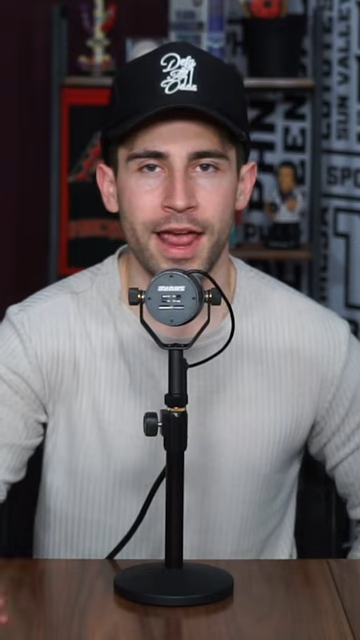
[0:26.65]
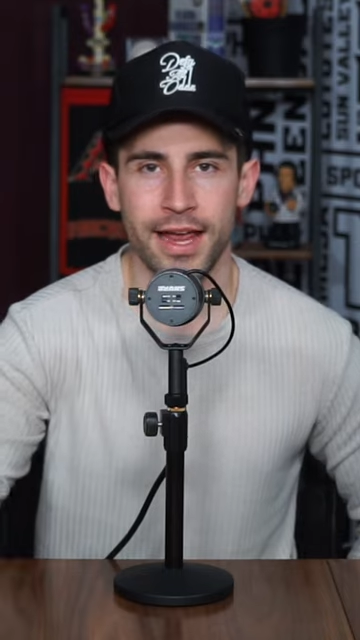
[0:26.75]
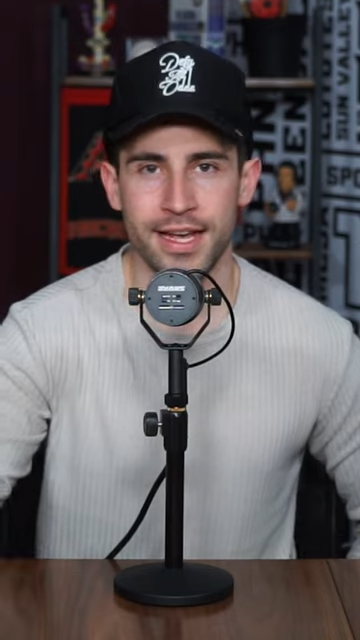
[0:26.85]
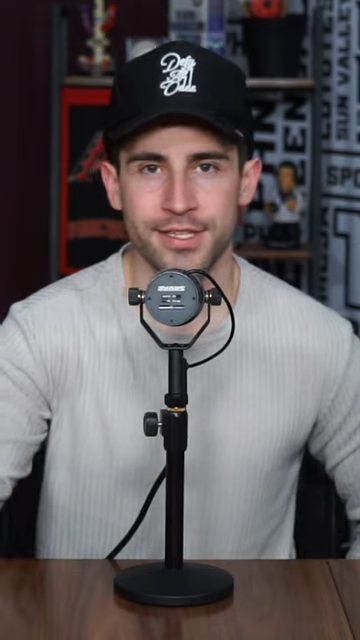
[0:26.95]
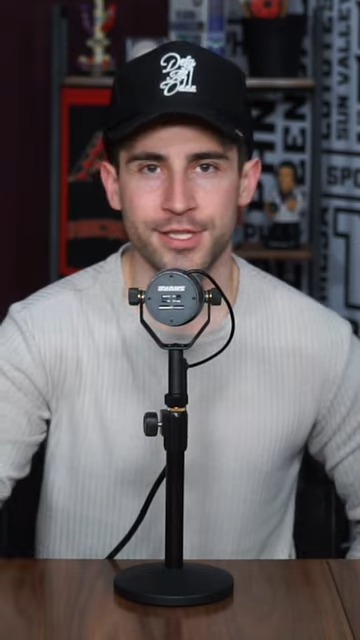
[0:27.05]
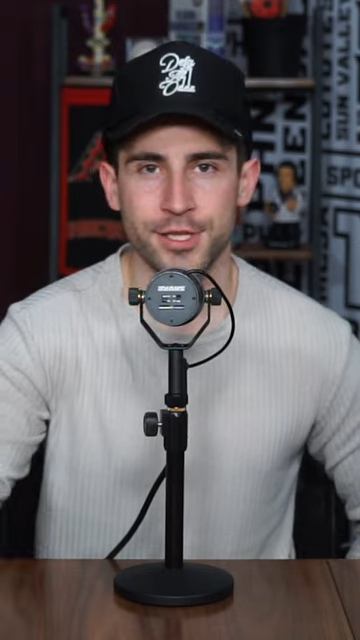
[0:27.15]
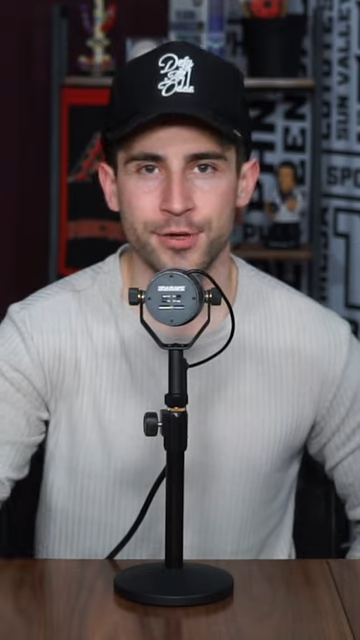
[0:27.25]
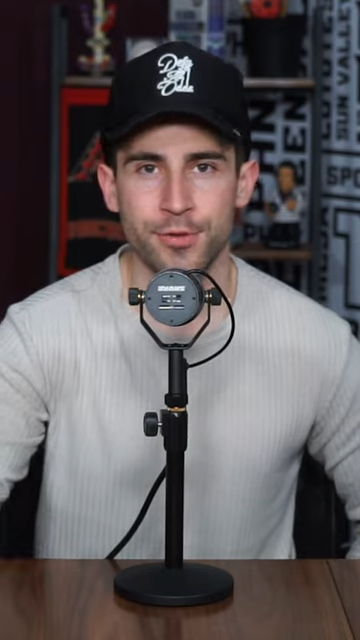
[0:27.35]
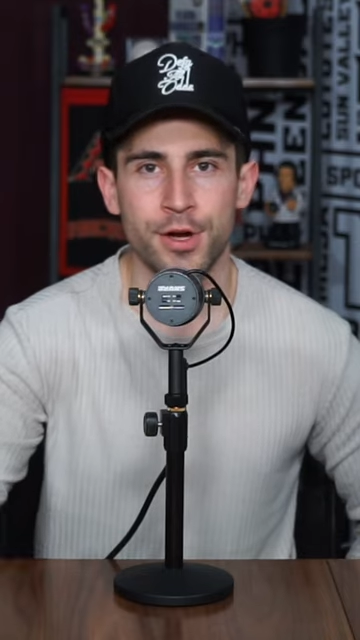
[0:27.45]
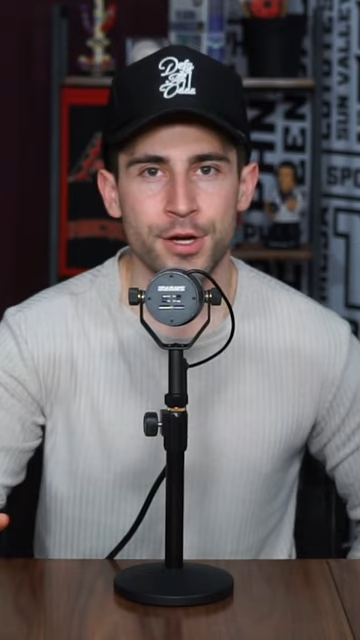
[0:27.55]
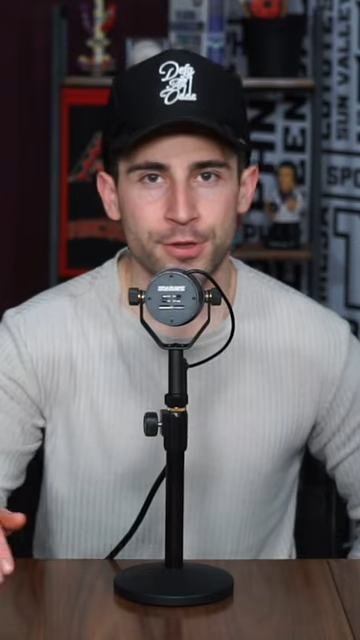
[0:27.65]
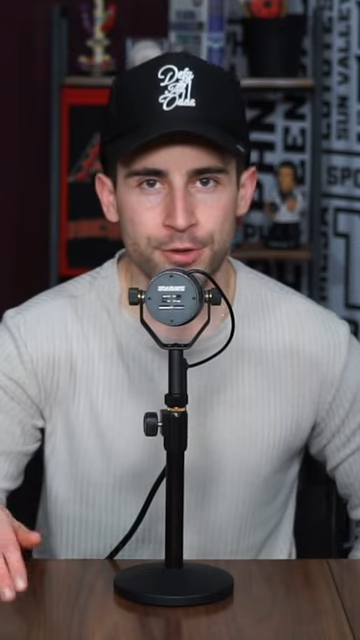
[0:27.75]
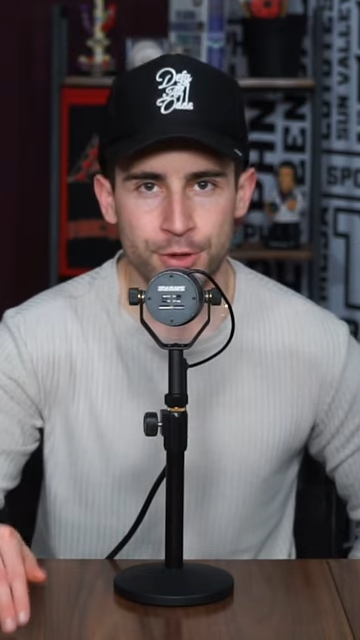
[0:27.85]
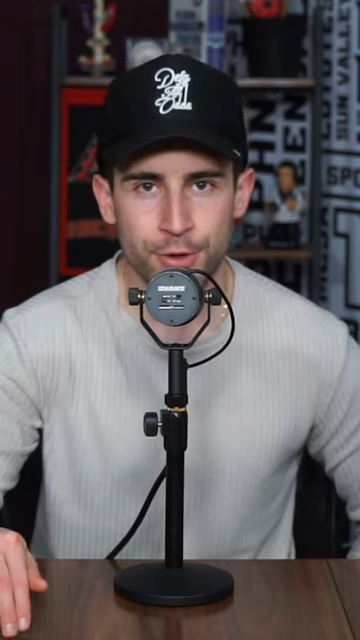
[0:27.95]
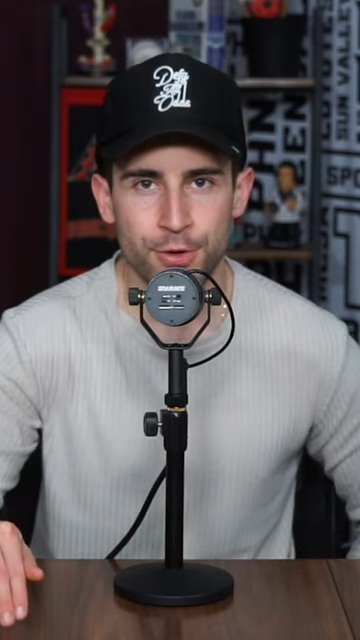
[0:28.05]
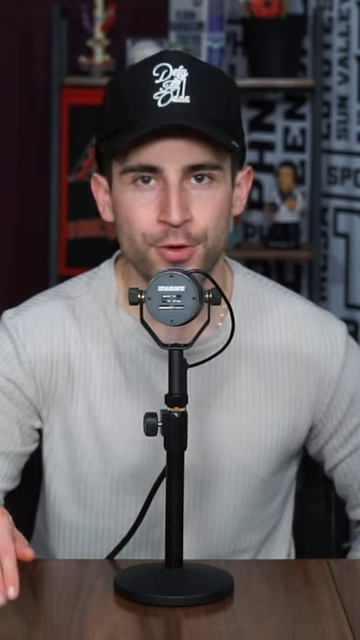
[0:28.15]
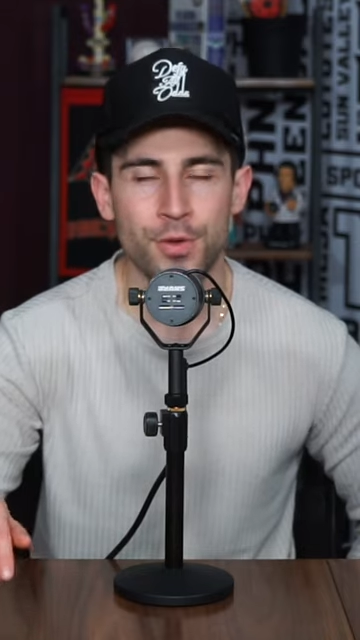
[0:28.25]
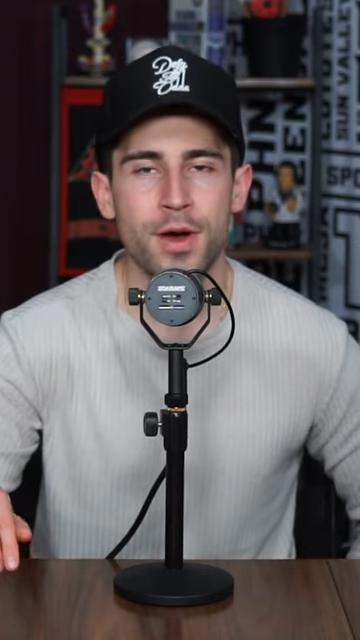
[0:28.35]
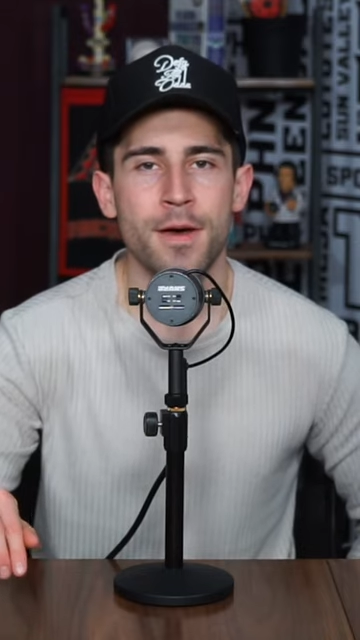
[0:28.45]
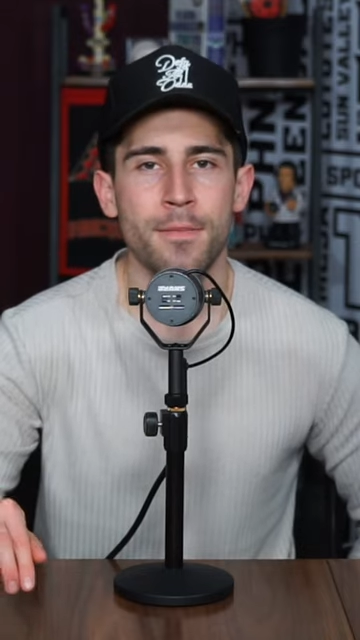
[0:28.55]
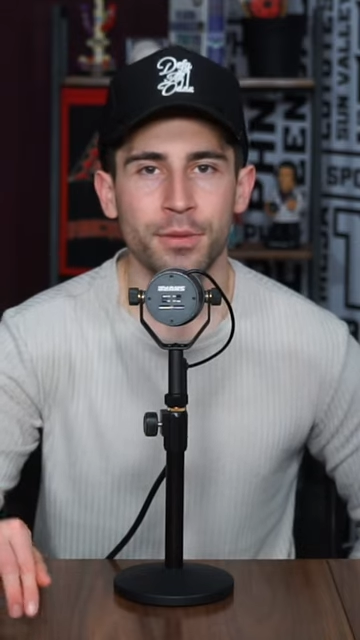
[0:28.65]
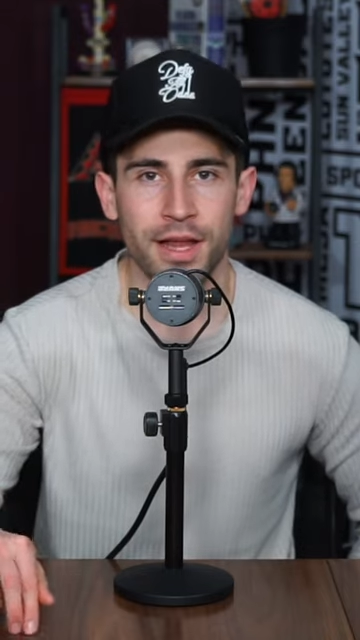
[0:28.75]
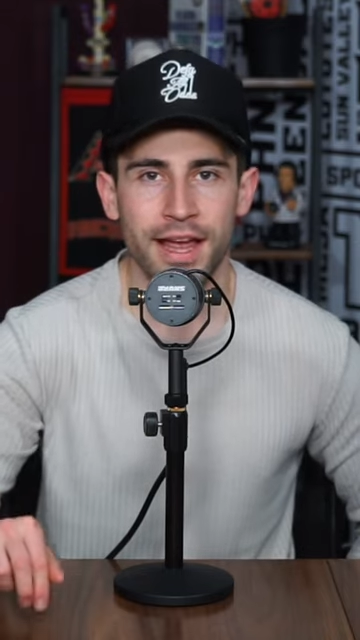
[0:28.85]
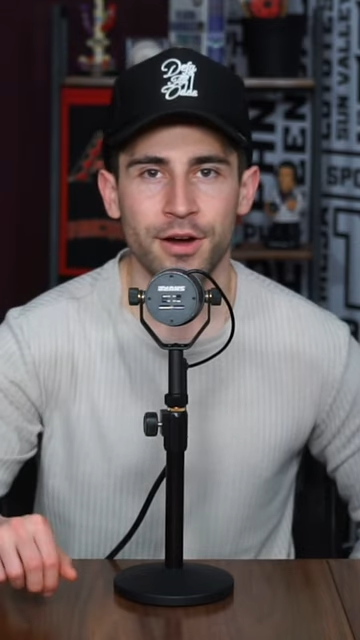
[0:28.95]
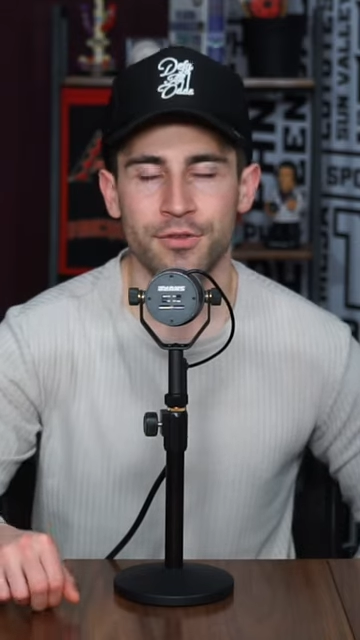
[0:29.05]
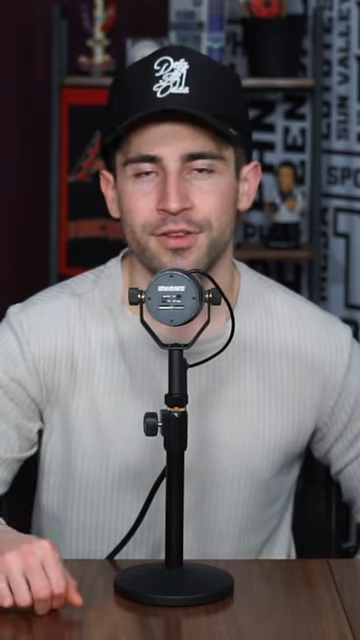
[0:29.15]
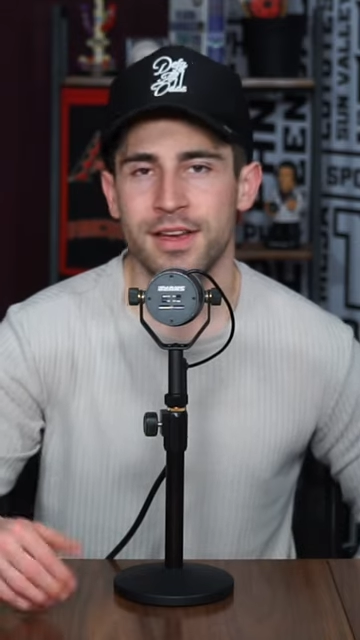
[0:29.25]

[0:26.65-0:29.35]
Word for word: A S U, two players,